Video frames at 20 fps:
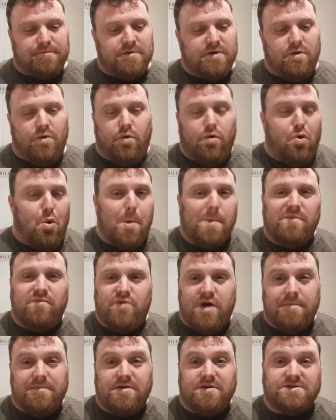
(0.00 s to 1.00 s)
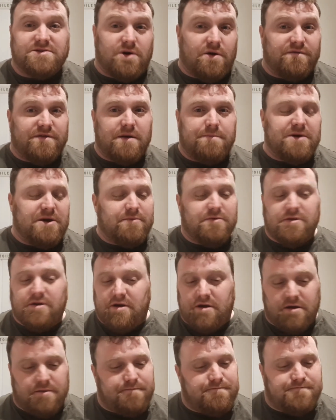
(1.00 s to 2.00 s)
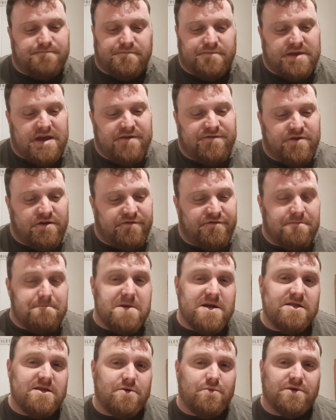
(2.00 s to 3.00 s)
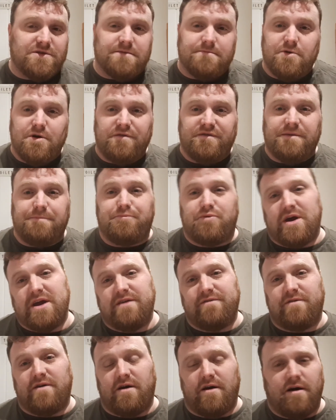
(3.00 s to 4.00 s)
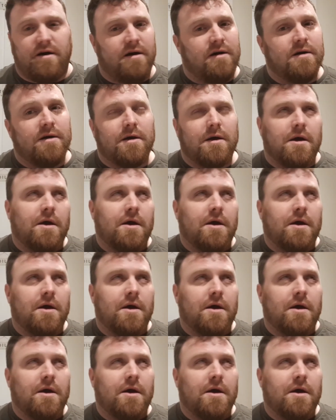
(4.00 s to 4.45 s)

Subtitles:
or remnants of their people. If you're familiar with the movie Braveheart,